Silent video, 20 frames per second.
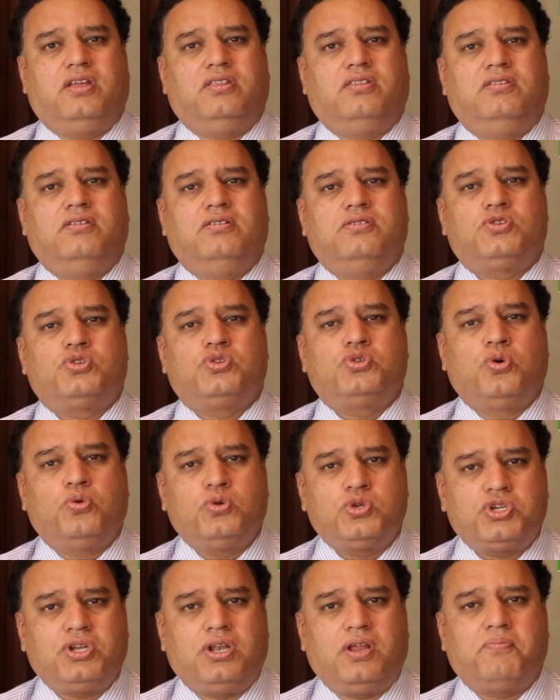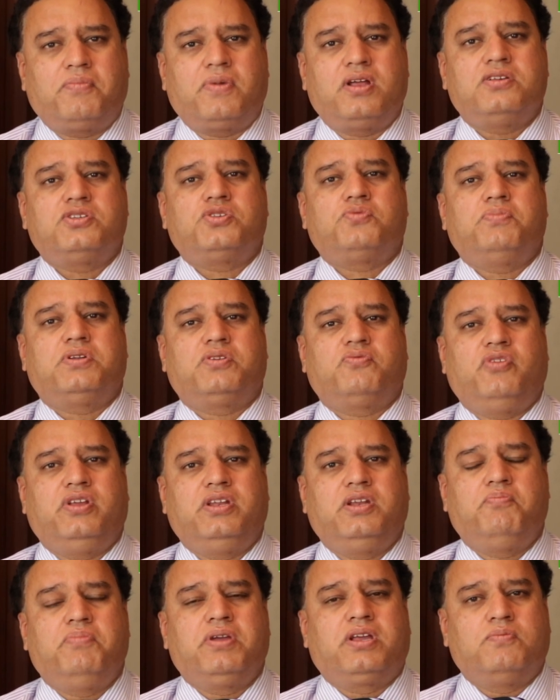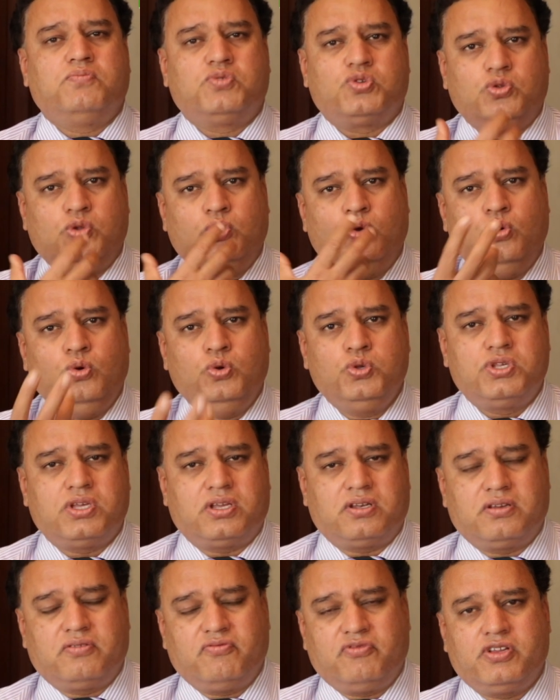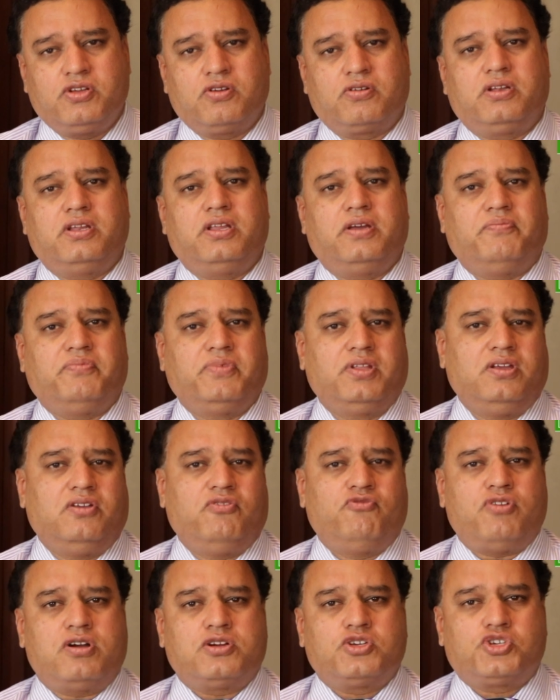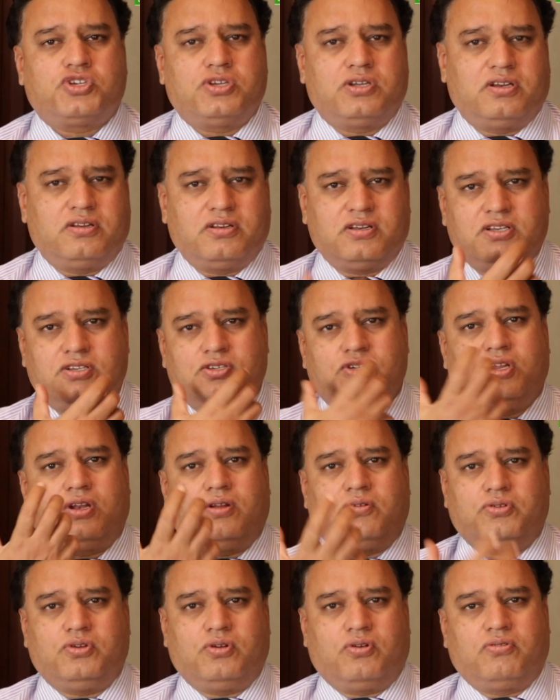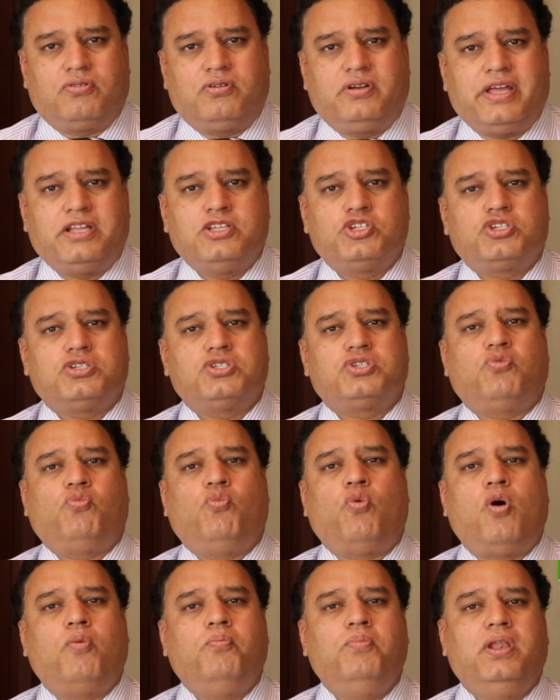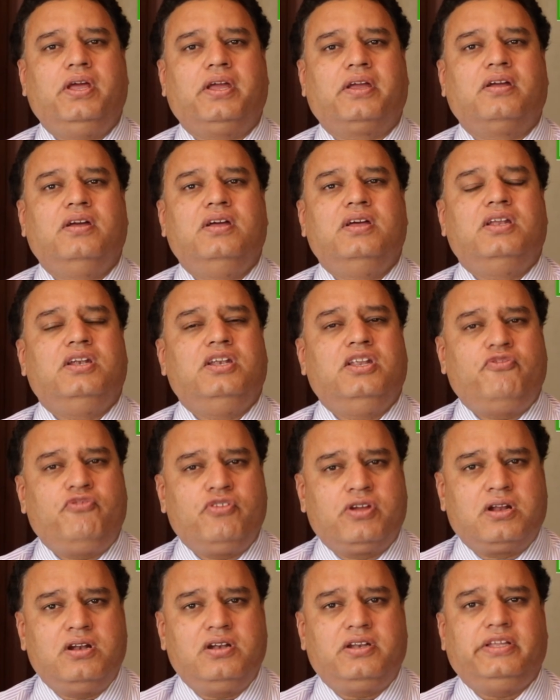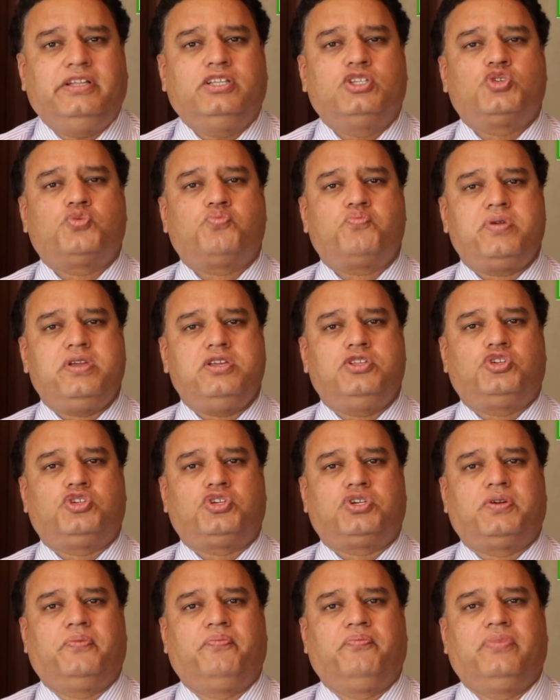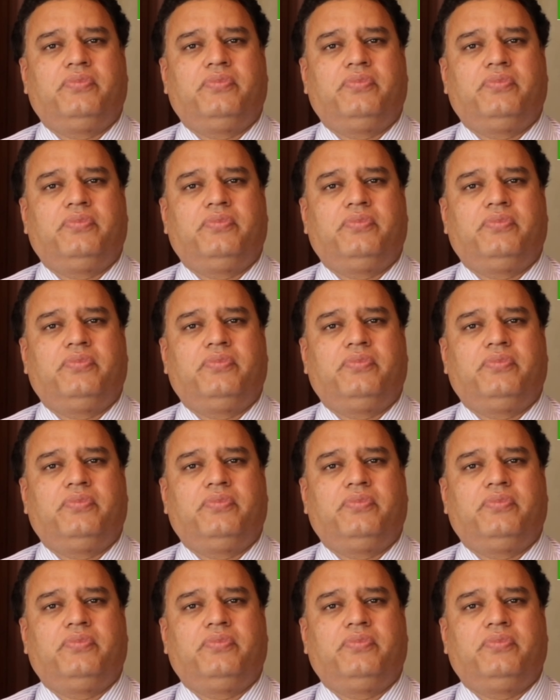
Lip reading: The social embarrassment when it becomes loose and you're in a function, your dentures are wobbling, difficulty in speech,